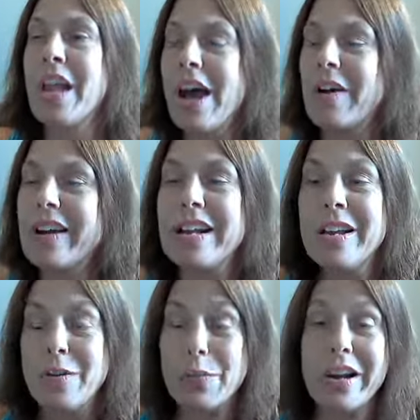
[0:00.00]
All right.
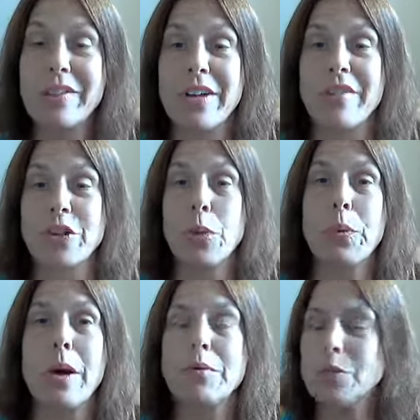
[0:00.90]
Praying we have no
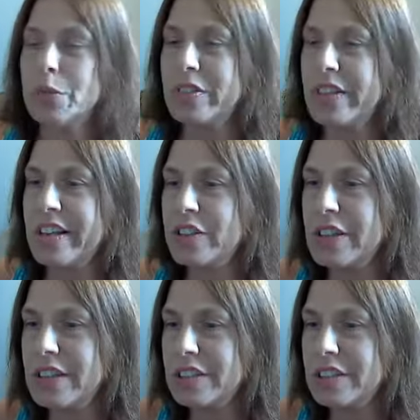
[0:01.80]
problems with the internet,